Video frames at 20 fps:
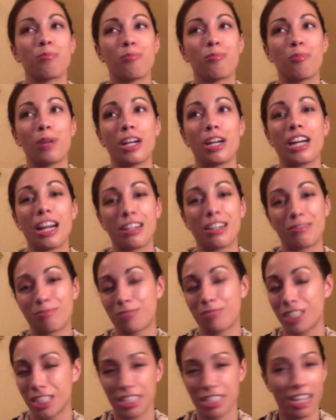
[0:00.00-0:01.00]
But I'm
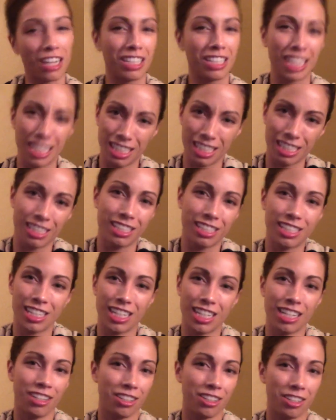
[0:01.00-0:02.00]
just not licensed
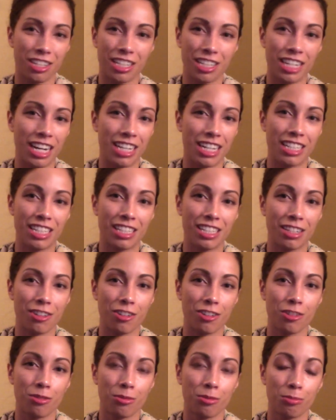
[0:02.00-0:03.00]
in other states,
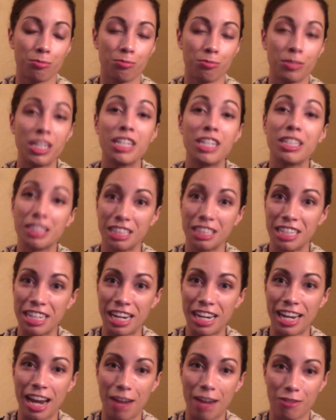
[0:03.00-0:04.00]
so legally I
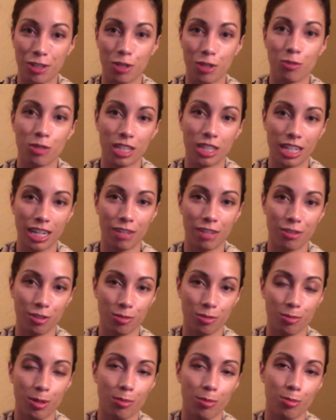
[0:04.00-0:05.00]
have to only counsel
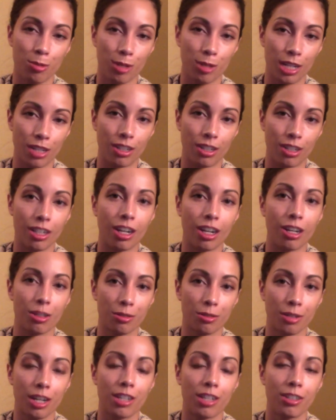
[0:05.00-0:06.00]
people here in
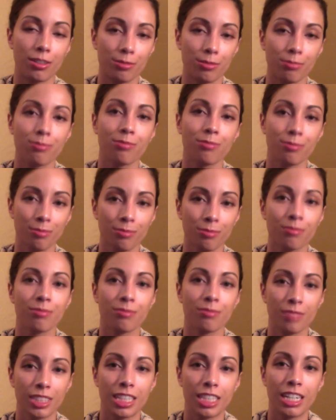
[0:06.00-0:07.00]
Colorado.
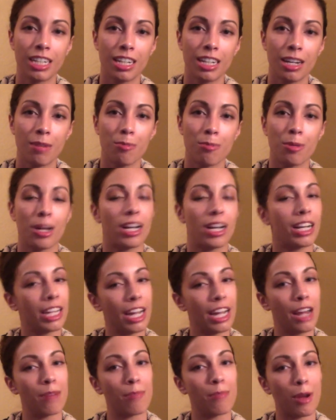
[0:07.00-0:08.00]
But
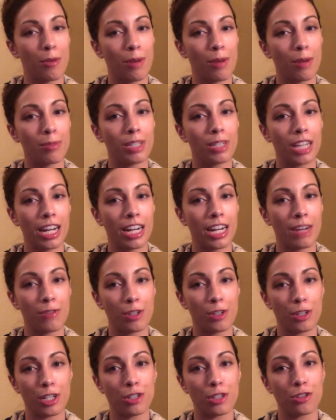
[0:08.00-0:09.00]
again, my website, if
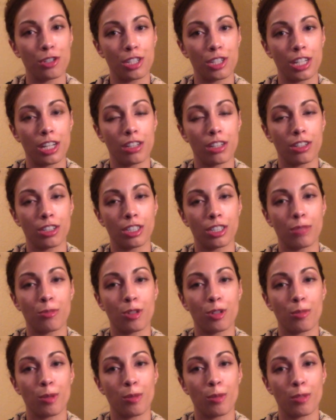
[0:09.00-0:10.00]
you're interested in learning more
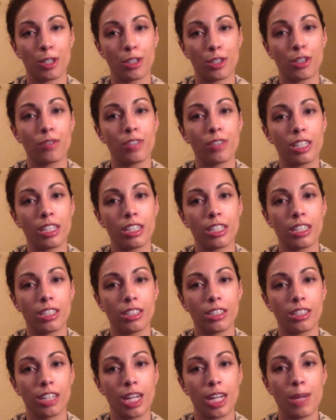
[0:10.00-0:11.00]
about my services,
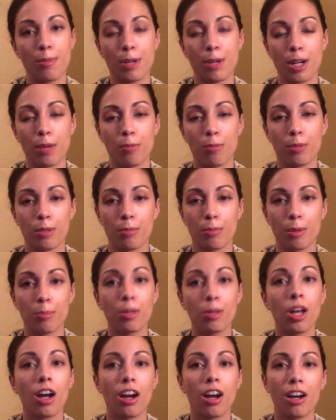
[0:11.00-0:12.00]
keeping up with my
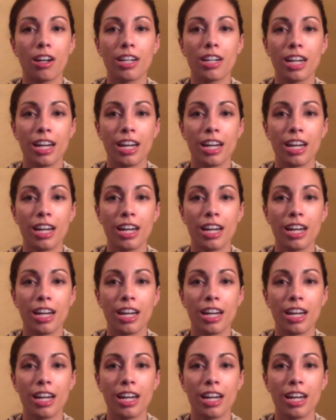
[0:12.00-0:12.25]
blog,